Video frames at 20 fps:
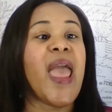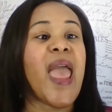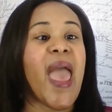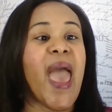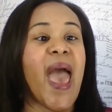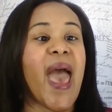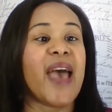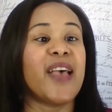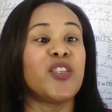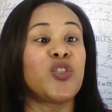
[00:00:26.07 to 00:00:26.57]

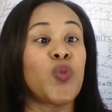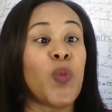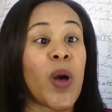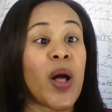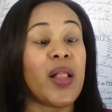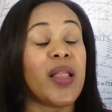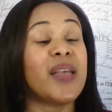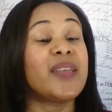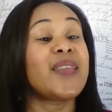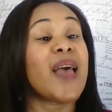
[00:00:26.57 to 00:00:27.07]
as well
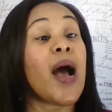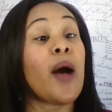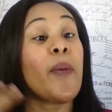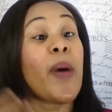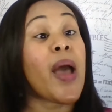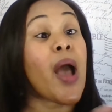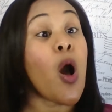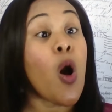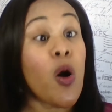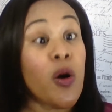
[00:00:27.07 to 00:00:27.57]
as how
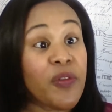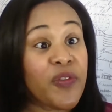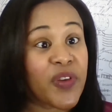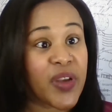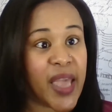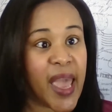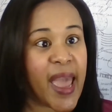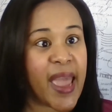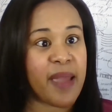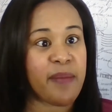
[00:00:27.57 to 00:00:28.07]
I
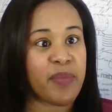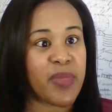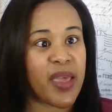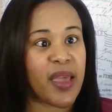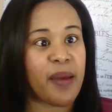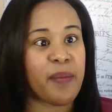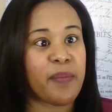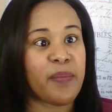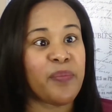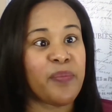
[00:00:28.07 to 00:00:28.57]
overcame
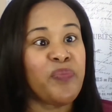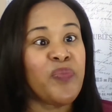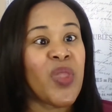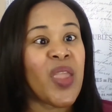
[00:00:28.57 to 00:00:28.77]
them